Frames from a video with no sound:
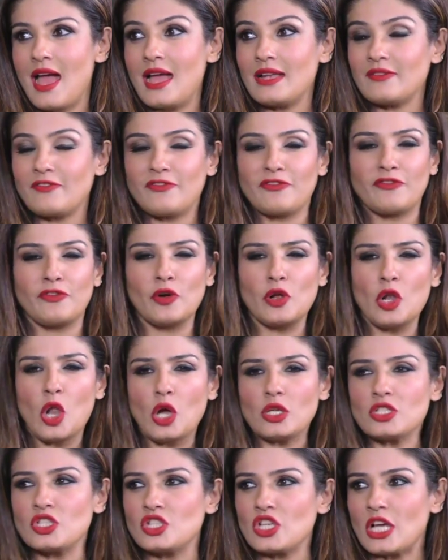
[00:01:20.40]
And
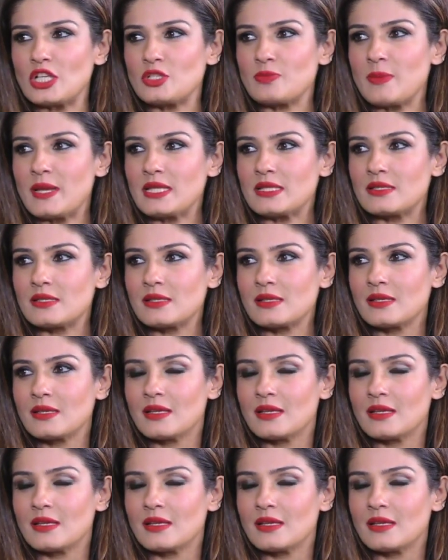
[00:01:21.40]
full-on judgments.